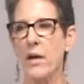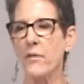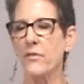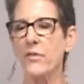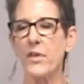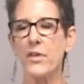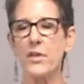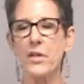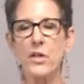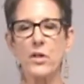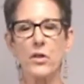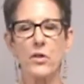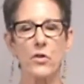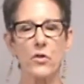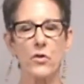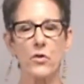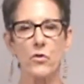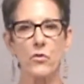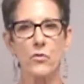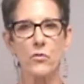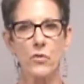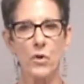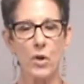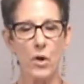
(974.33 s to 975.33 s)
everything
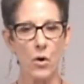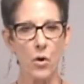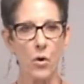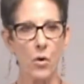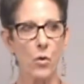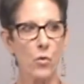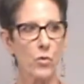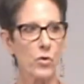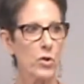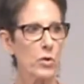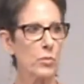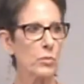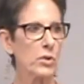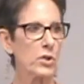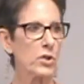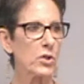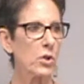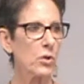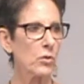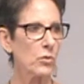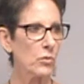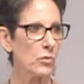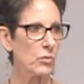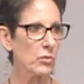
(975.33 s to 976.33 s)
you know, you were
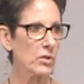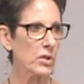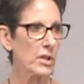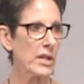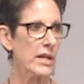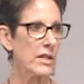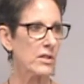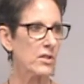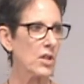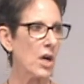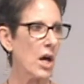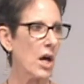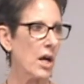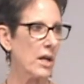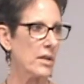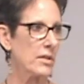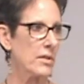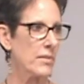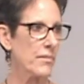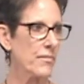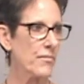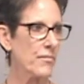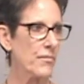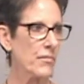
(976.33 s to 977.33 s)
told and
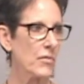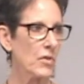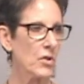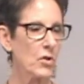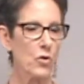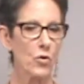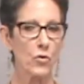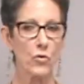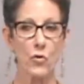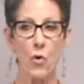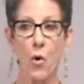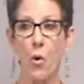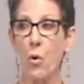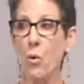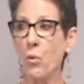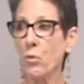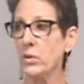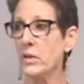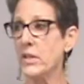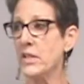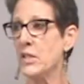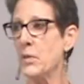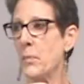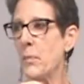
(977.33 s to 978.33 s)
taught,
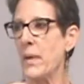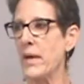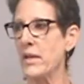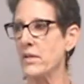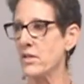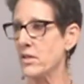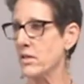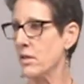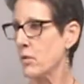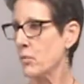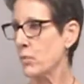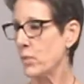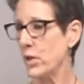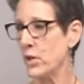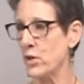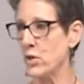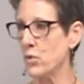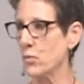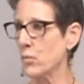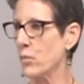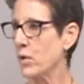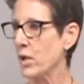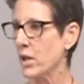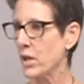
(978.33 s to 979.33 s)
totally dependent on where
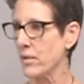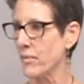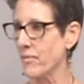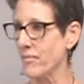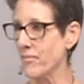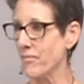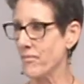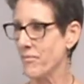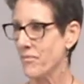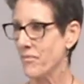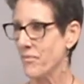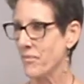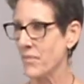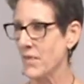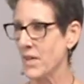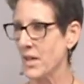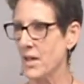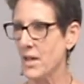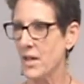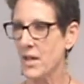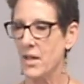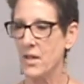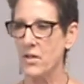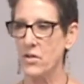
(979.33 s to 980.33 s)
you were.
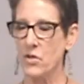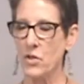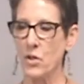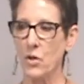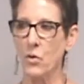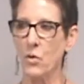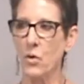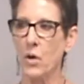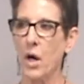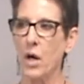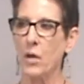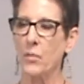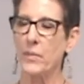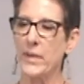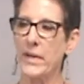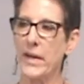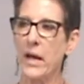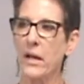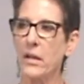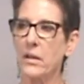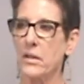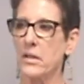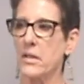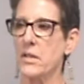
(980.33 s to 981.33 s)
So our
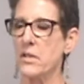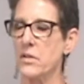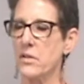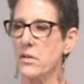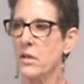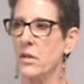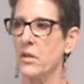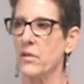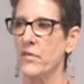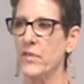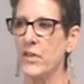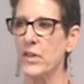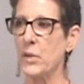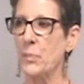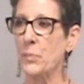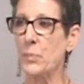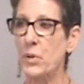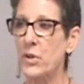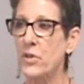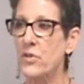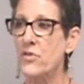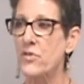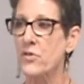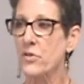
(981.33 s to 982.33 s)
realities are very
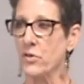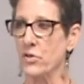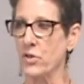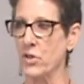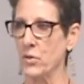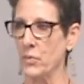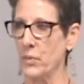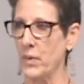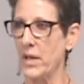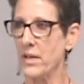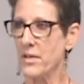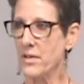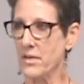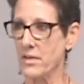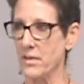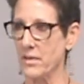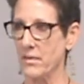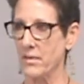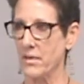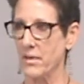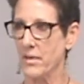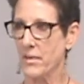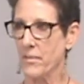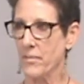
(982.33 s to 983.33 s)
personal to
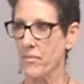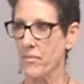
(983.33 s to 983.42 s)
us.